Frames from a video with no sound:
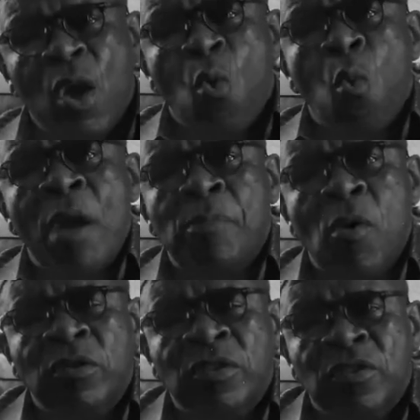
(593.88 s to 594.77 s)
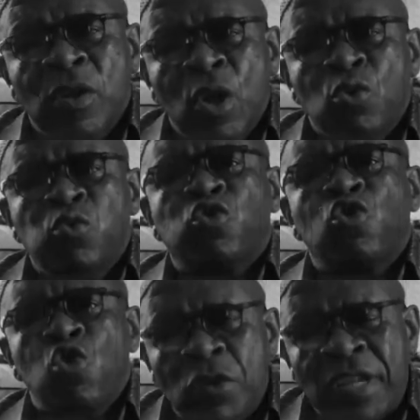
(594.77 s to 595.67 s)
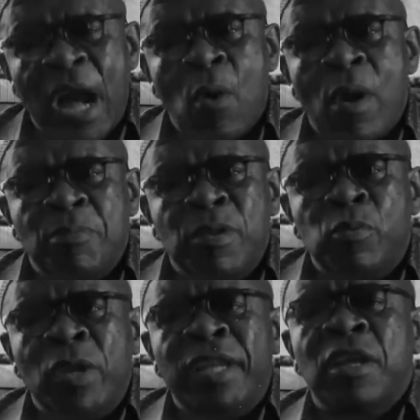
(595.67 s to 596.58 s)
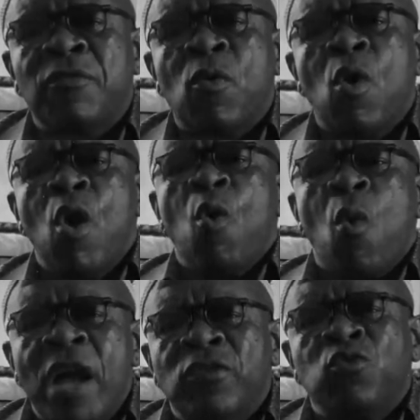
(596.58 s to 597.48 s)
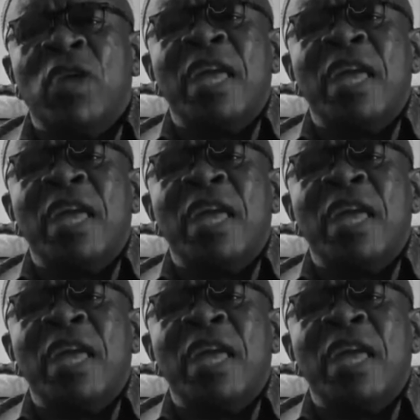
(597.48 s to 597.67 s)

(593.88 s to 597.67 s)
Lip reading: weapons to slaughter our people, and therefore, why should I